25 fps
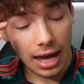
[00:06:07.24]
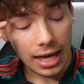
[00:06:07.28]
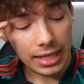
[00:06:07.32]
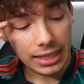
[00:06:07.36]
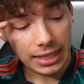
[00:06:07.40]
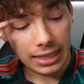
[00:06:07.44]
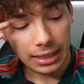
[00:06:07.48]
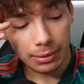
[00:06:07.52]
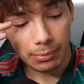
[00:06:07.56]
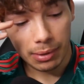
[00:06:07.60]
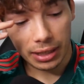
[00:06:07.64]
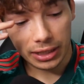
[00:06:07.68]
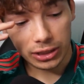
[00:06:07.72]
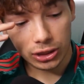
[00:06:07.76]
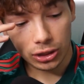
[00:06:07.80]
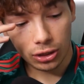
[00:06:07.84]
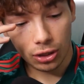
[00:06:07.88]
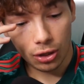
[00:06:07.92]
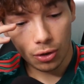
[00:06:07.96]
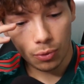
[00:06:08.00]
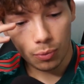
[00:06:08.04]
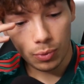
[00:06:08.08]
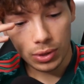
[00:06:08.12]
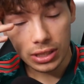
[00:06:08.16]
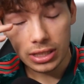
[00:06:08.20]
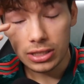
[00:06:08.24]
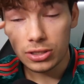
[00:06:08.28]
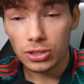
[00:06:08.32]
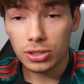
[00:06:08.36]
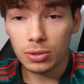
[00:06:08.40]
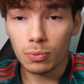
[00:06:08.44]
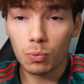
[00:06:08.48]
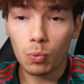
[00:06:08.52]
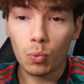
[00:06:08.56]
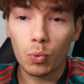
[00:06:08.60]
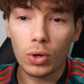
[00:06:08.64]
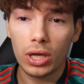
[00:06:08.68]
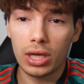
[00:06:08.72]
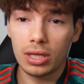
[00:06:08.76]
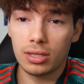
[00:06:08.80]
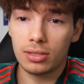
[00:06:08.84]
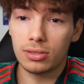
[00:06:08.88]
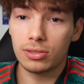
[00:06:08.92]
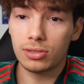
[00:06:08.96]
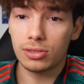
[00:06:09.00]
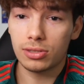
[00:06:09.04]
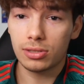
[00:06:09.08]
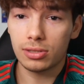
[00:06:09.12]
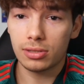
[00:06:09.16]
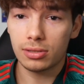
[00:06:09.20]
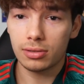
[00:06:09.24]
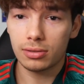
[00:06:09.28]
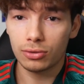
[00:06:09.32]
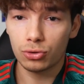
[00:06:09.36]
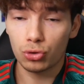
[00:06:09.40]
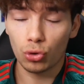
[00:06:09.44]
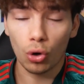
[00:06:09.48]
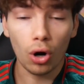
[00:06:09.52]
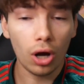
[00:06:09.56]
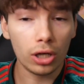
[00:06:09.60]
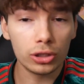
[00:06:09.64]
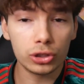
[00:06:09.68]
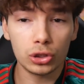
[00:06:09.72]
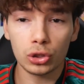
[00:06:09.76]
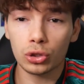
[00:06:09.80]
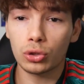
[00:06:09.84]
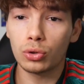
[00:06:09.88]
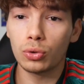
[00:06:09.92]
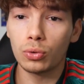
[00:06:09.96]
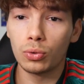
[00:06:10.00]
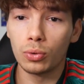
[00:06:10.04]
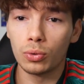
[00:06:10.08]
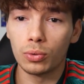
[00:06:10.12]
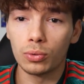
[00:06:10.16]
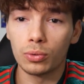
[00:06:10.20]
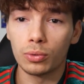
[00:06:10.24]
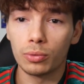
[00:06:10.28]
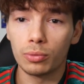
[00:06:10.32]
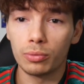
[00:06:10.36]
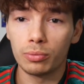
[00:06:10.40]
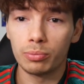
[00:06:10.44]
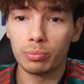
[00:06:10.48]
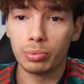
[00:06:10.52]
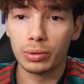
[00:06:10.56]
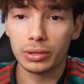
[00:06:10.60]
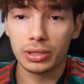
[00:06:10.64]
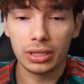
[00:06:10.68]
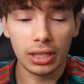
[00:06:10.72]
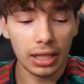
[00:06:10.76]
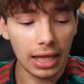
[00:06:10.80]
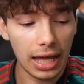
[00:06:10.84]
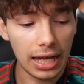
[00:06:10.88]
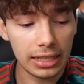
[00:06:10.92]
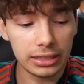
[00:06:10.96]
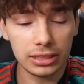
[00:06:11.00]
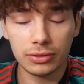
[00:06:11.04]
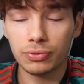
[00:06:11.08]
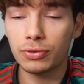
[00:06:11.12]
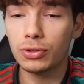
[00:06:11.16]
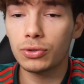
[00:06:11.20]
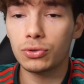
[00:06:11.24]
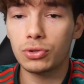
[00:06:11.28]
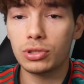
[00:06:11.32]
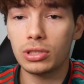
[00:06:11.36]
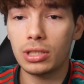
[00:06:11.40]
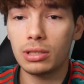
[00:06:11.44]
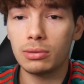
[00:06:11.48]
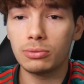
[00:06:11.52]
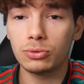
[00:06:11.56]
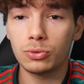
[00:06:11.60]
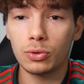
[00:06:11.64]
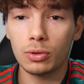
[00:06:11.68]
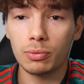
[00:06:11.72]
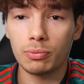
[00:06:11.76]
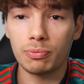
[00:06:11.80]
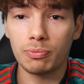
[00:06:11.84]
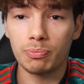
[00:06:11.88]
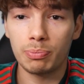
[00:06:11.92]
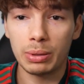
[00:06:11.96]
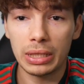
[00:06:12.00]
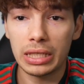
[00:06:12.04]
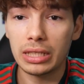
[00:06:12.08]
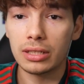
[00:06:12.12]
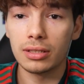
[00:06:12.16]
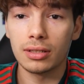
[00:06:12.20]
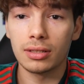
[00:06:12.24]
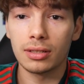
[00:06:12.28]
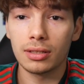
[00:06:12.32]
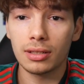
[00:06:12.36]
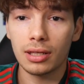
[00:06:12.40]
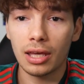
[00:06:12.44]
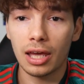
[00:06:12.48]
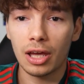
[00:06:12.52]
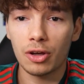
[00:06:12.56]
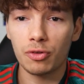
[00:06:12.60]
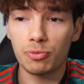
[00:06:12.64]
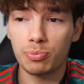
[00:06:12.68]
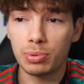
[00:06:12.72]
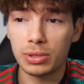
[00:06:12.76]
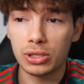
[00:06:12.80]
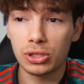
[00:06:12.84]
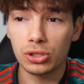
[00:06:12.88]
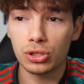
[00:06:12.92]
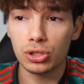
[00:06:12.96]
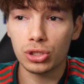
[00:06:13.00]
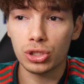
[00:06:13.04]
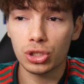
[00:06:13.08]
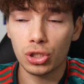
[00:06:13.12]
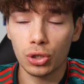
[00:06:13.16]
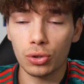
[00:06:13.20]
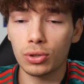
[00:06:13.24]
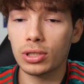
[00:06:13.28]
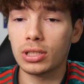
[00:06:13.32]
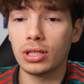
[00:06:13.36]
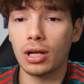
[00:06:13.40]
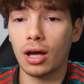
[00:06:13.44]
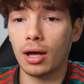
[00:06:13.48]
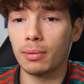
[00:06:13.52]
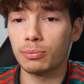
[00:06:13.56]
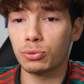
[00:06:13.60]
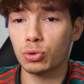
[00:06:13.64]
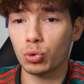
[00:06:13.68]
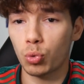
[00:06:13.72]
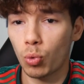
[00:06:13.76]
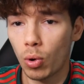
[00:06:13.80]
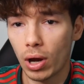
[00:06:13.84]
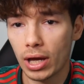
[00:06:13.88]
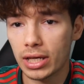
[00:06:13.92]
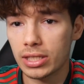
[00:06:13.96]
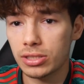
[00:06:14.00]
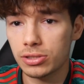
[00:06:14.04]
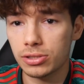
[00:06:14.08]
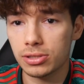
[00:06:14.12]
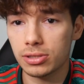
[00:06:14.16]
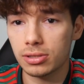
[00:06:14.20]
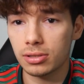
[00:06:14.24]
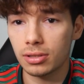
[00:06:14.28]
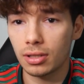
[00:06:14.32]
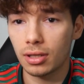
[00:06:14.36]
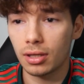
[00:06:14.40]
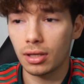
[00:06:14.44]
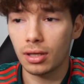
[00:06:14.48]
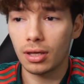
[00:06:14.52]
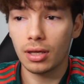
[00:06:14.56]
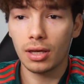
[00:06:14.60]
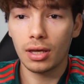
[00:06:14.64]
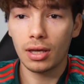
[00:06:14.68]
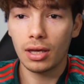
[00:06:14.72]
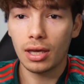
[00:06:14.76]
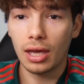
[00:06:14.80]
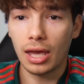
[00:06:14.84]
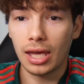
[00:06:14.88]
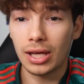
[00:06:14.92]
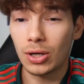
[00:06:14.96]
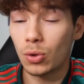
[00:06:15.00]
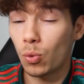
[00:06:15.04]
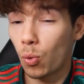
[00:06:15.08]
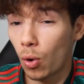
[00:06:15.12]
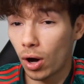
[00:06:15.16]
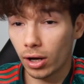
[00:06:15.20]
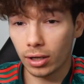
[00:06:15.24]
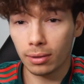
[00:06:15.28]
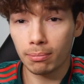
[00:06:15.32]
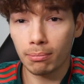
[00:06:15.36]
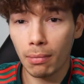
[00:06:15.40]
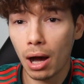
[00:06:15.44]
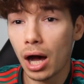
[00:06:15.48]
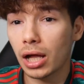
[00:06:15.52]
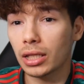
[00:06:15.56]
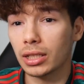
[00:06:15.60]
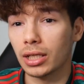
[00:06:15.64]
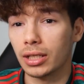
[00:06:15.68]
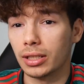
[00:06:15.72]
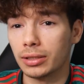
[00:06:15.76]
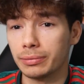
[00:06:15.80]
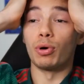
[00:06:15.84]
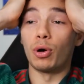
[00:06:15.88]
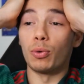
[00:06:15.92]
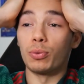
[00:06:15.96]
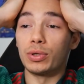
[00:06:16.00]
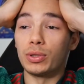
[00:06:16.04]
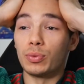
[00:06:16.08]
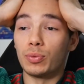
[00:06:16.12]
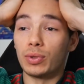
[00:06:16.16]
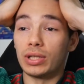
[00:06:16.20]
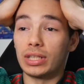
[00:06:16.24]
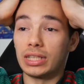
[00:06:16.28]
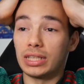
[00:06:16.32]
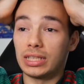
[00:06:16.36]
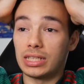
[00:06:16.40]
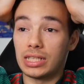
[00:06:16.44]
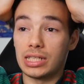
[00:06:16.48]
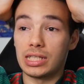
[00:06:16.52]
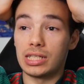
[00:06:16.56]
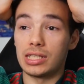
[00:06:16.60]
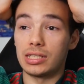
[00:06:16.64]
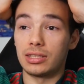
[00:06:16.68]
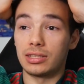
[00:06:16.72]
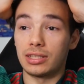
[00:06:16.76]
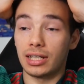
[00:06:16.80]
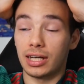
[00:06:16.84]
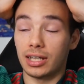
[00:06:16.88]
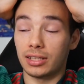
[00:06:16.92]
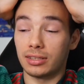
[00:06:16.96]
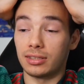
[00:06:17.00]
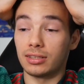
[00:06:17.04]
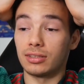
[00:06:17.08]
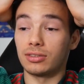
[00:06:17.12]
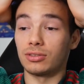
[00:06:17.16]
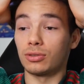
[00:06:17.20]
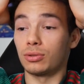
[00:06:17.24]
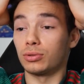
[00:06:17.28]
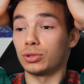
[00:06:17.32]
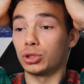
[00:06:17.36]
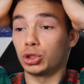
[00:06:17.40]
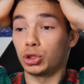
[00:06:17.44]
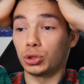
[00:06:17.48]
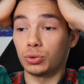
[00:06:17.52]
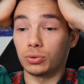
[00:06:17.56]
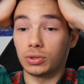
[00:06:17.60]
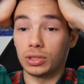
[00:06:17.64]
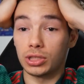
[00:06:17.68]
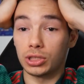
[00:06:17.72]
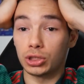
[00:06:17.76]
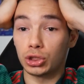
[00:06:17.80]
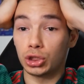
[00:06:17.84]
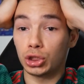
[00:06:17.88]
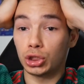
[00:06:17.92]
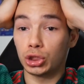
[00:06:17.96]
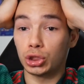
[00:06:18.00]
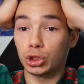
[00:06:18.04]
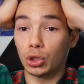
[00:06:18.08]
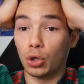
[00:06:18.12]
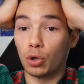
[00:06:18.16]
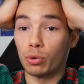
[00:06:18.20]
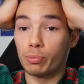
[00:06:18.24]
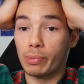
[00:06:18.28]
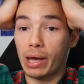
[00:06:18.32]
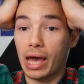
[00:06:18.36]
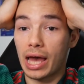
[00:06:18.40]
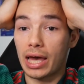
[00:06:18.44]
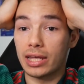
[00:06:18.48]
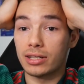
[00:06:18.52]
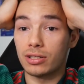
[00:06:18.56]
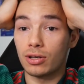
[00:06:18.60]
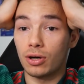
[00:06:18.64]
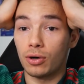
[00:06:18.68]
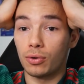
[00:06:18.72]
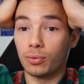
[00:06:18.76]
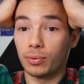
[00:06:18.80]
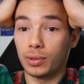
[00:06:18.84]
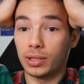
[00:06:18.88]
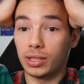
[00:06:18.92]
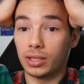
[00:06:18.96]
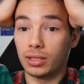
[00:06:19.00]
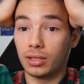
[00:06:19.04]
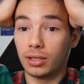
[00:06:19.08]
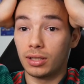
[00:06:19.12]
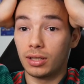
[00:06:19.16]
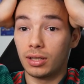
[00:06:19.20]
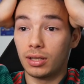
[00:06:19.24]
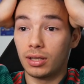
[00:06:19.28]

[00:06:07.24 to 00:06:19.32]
I think Mexico, we need some wins. Draws are cool, but the last few teams we've beaten have been Suriname twice and Guatemala. Bro, we really need Tecatito and Chucky so bad, don't we?